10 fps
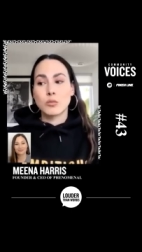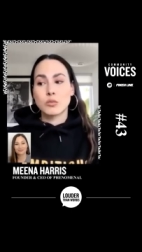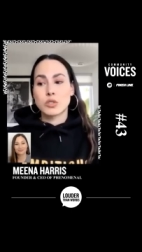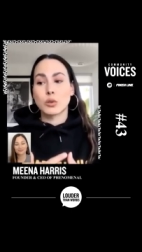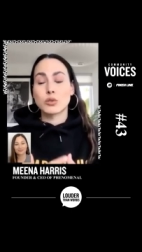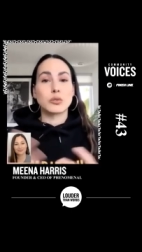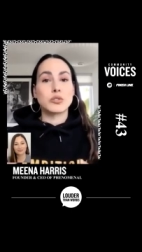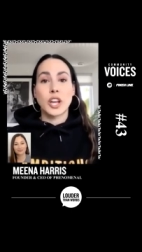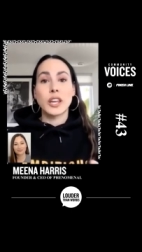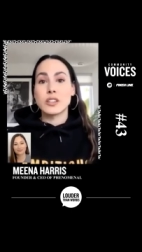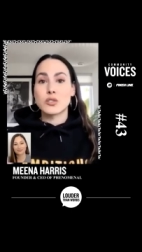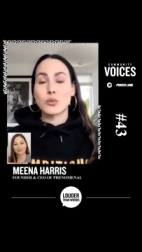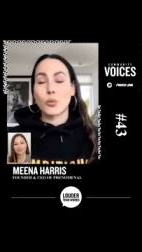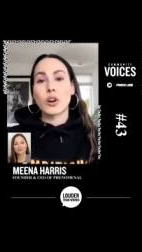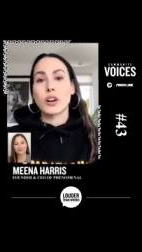social change
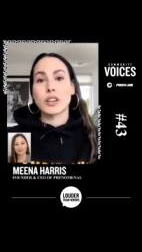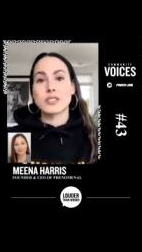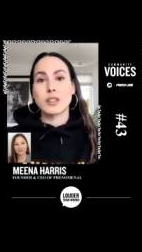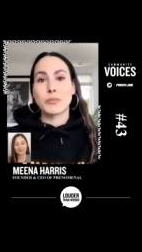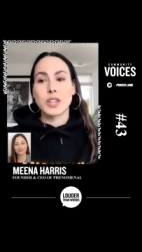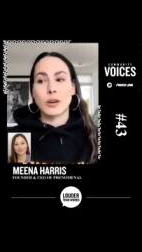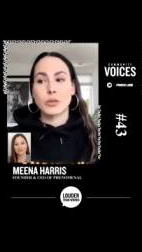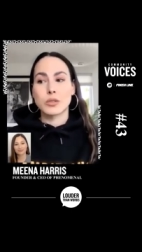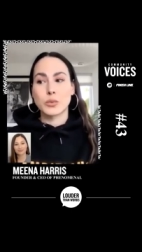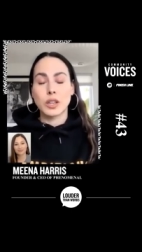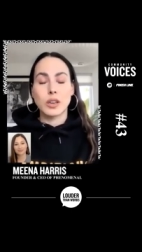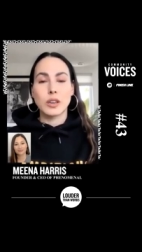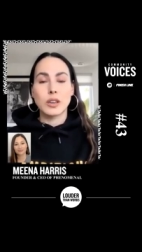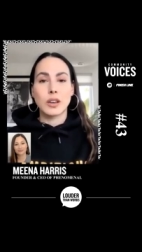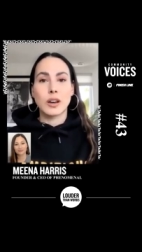work is something that was
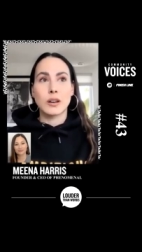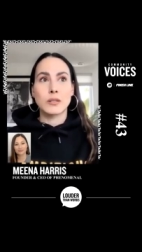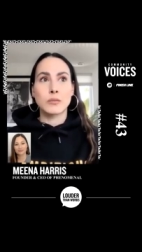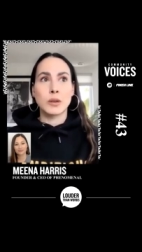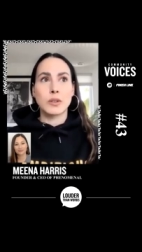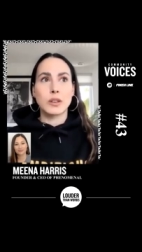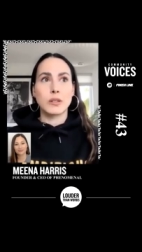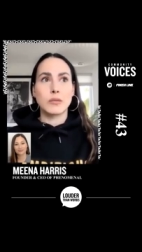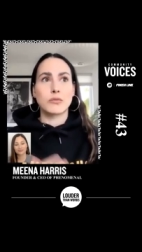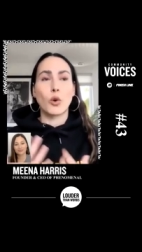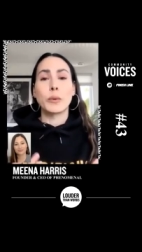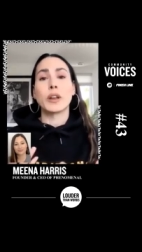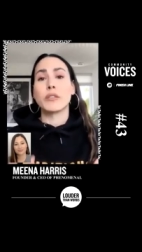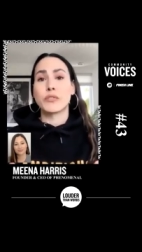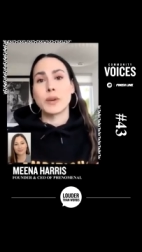really uh,
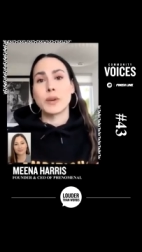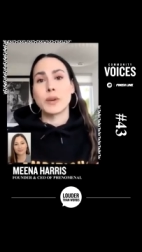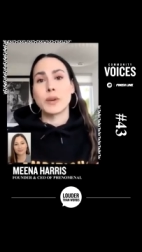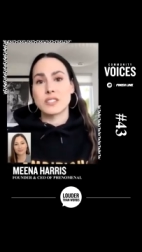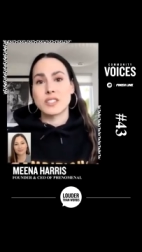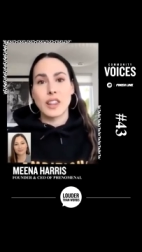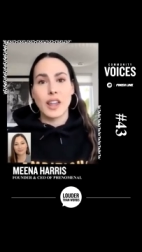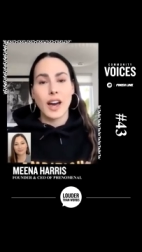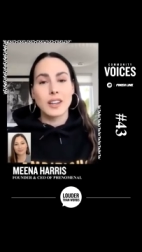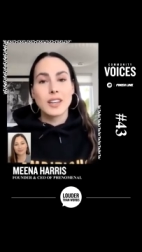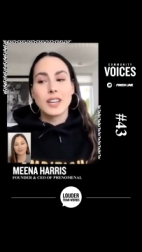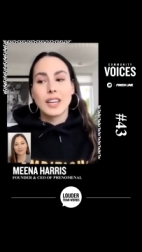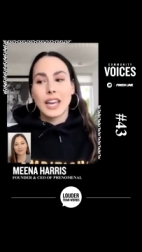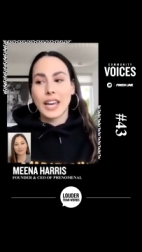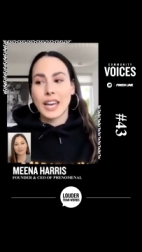informative for me to see that.
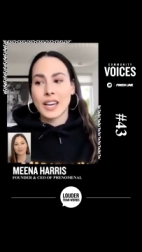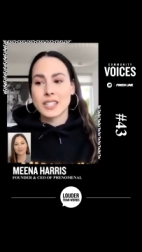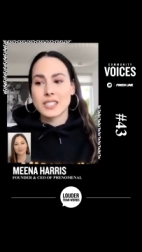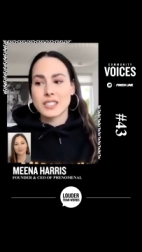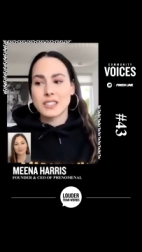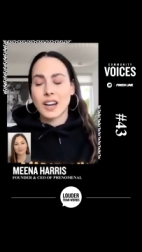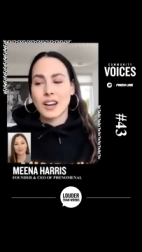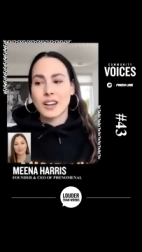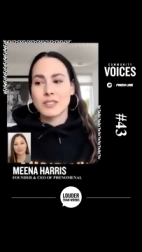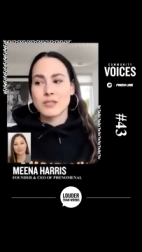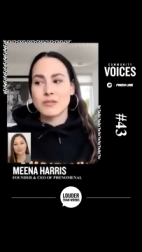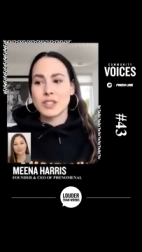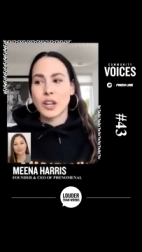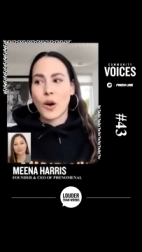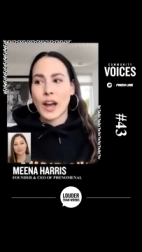And, uh, you
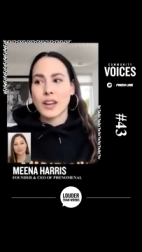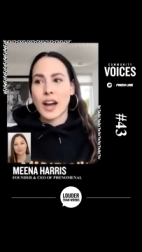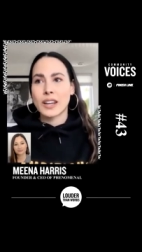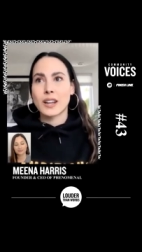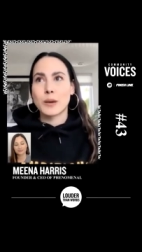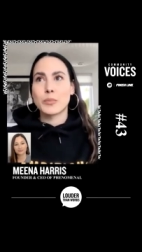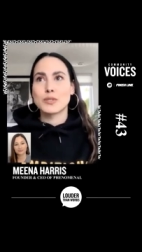know, I, I ended up